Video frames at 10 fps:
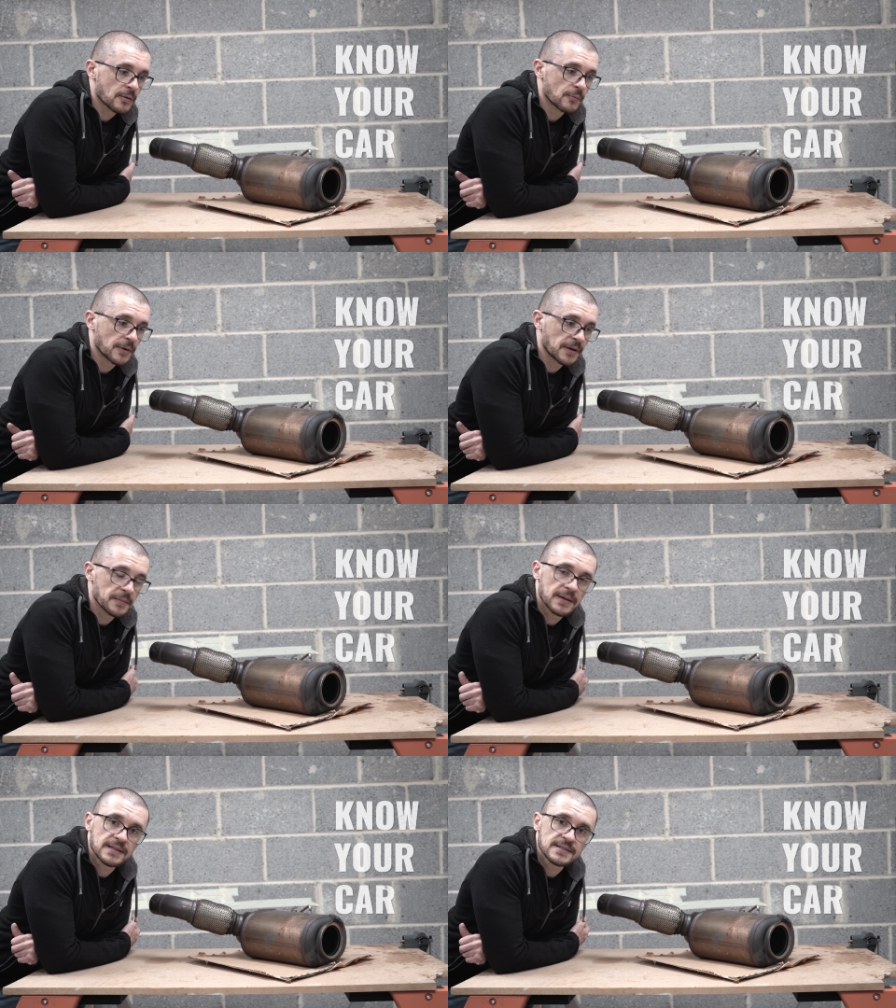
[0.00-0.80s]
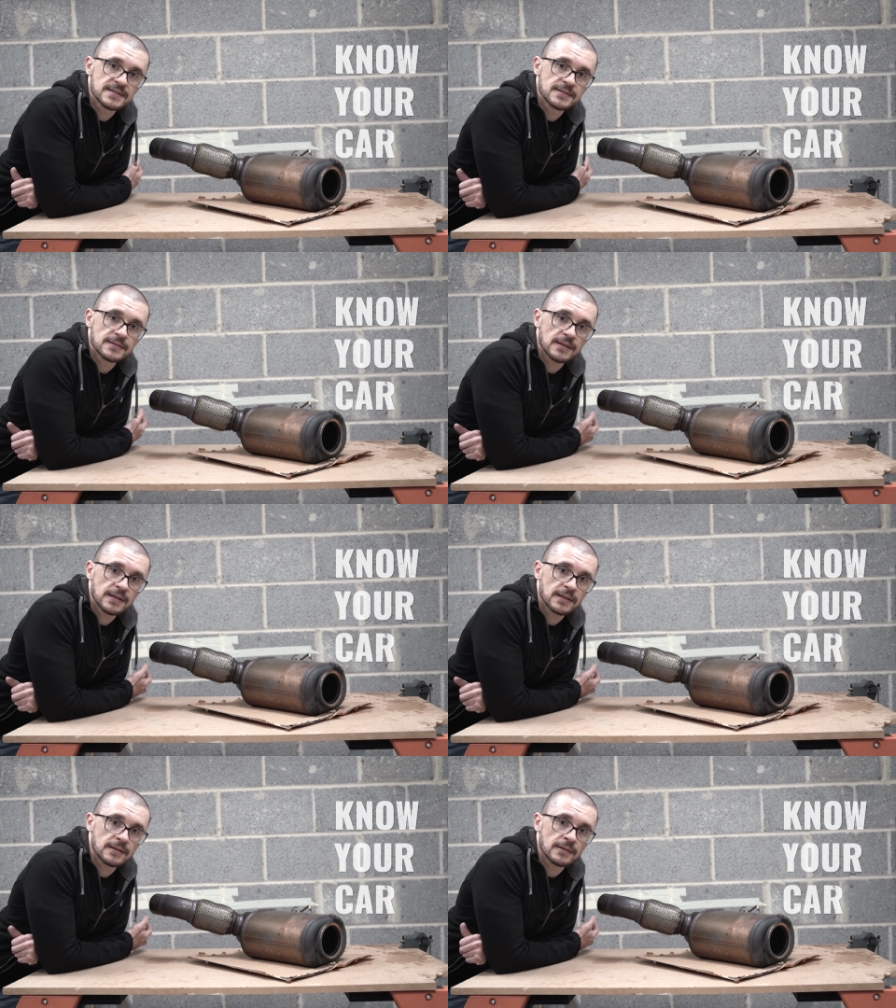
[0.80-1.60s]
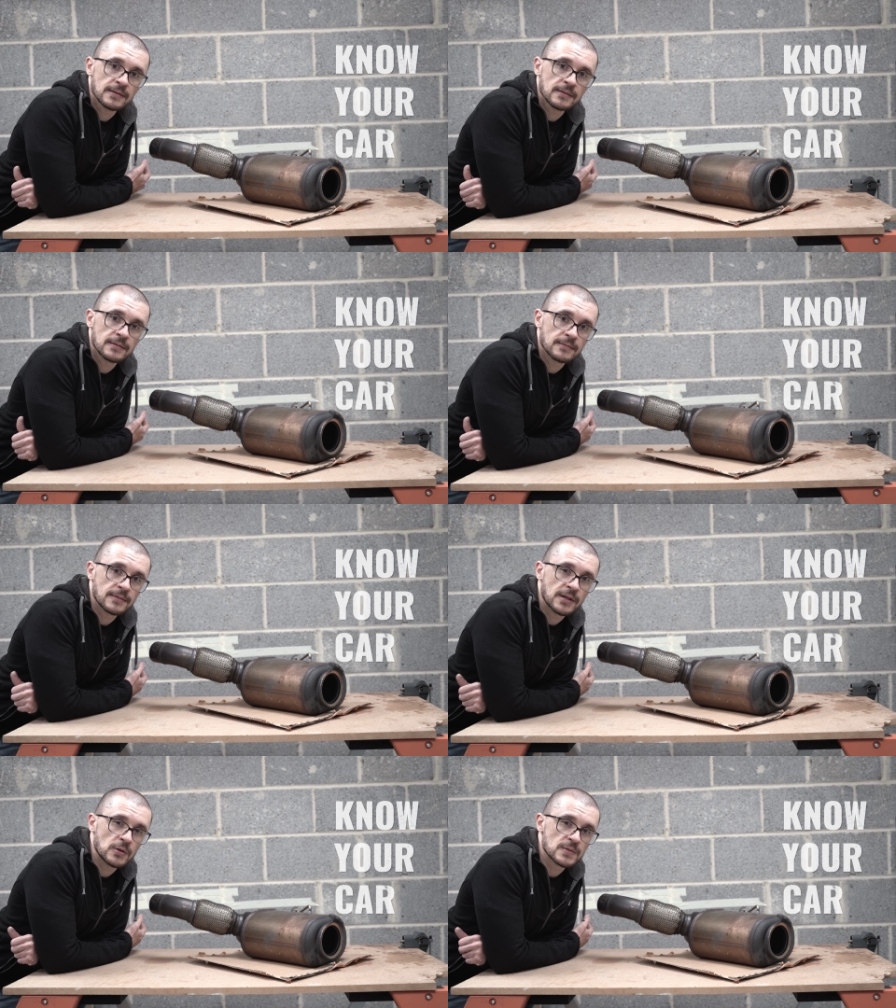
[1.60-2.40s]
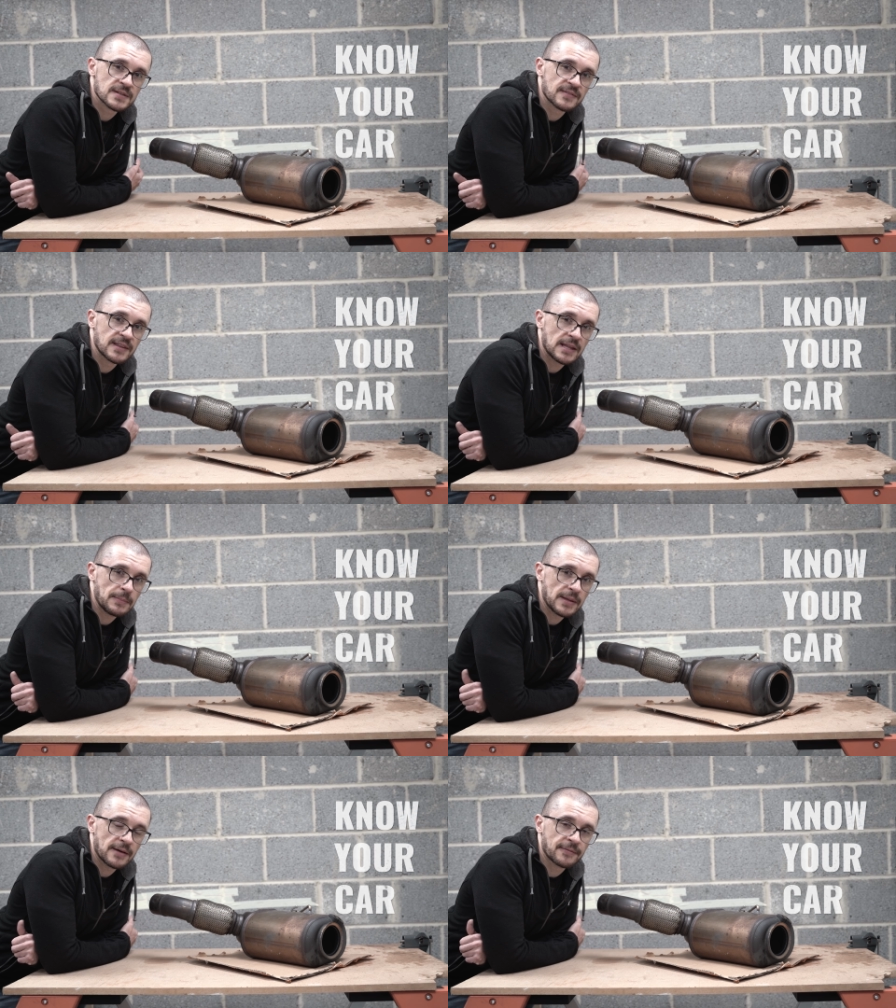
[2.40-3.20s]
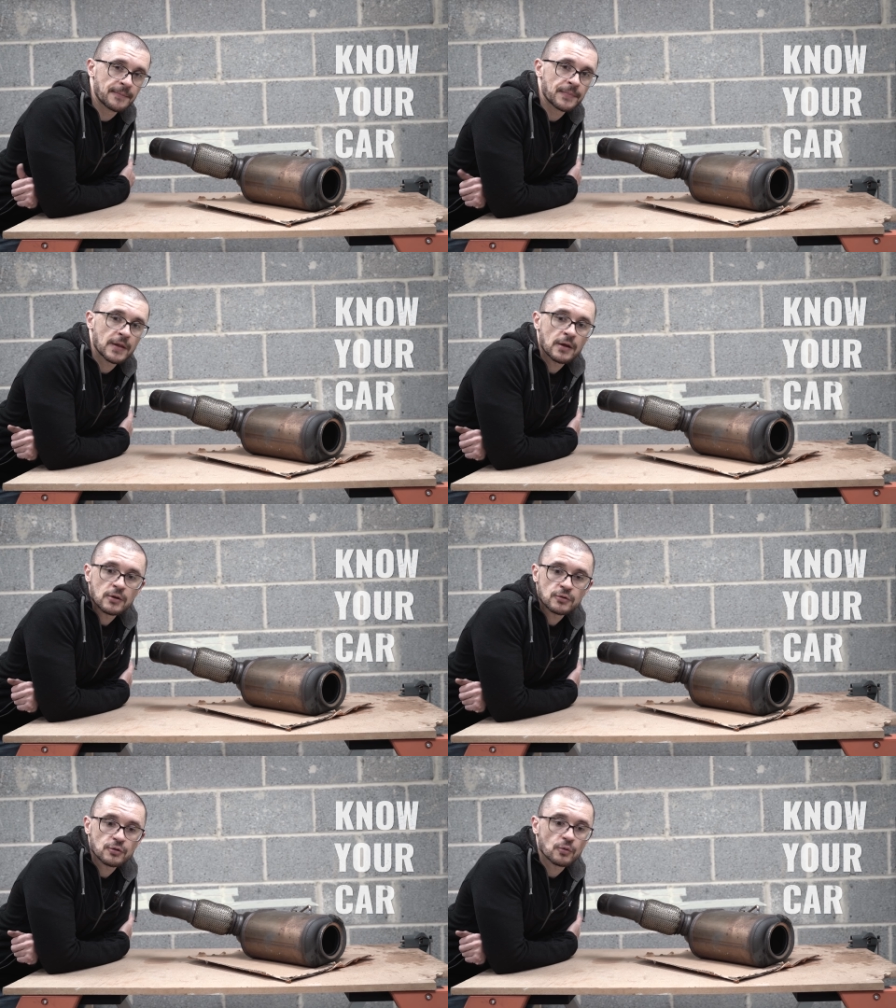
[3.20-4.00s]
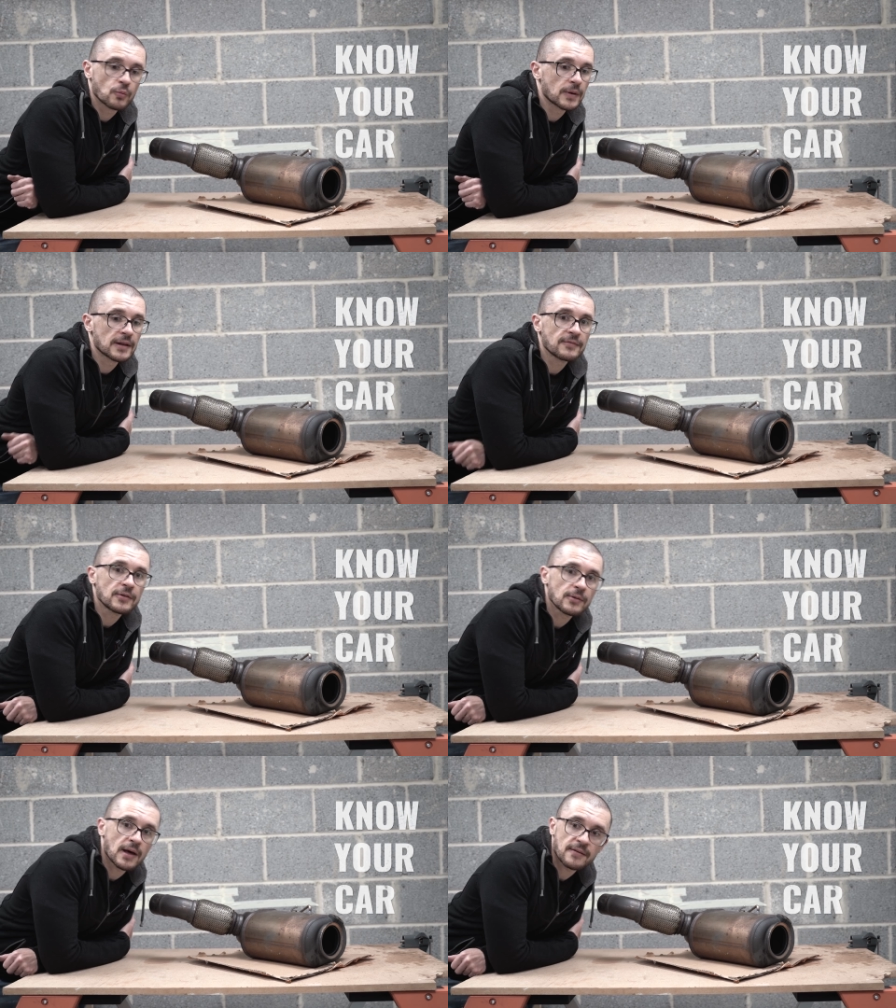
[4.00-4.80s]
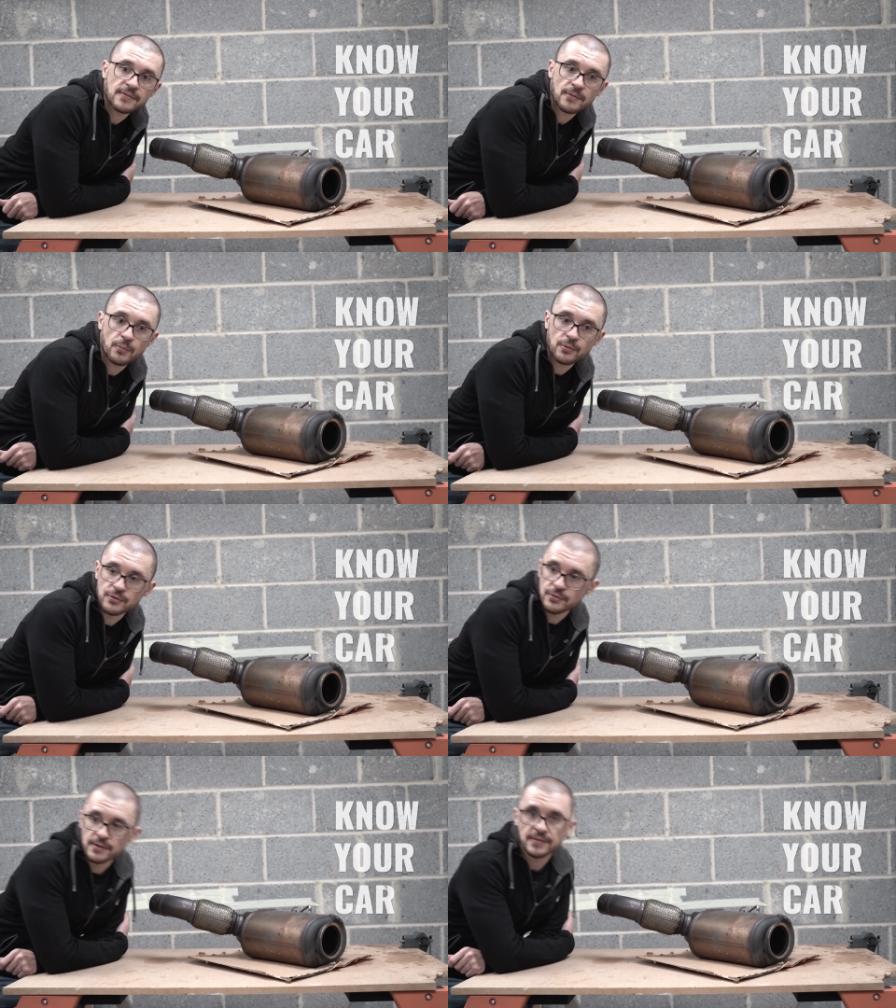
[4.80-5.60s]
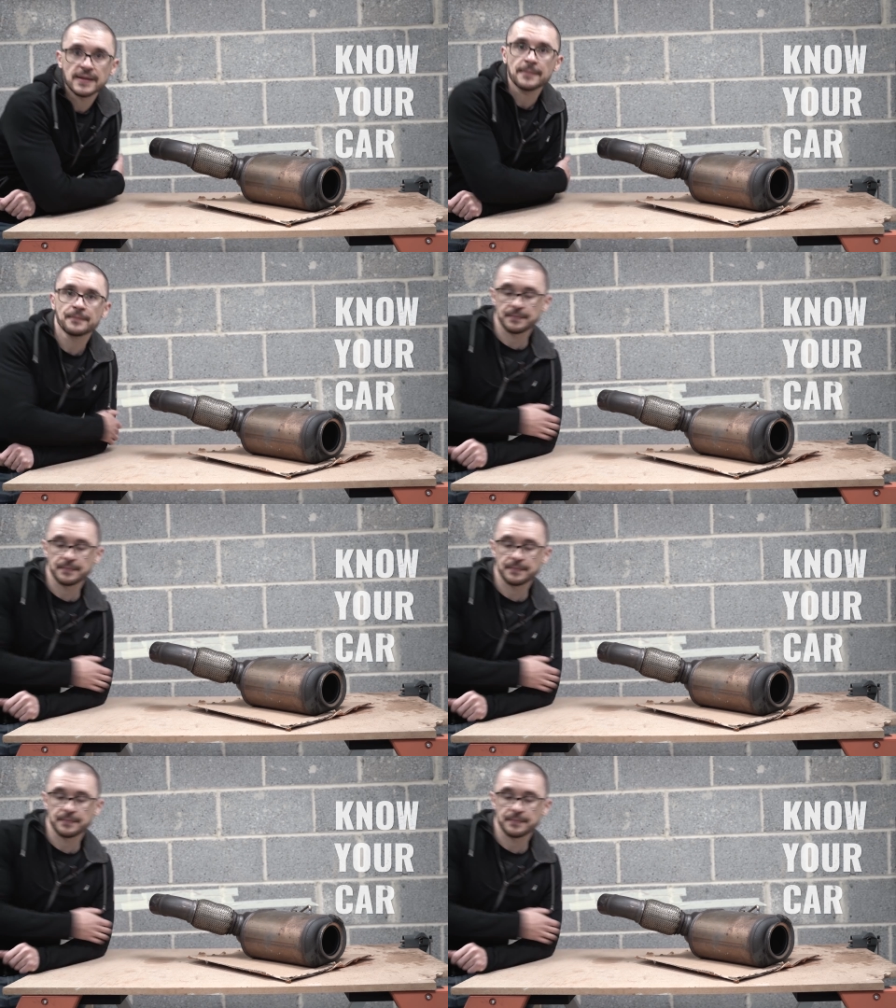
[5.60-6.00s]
recommends in the use of the DPF. So whenever you have the opportunity,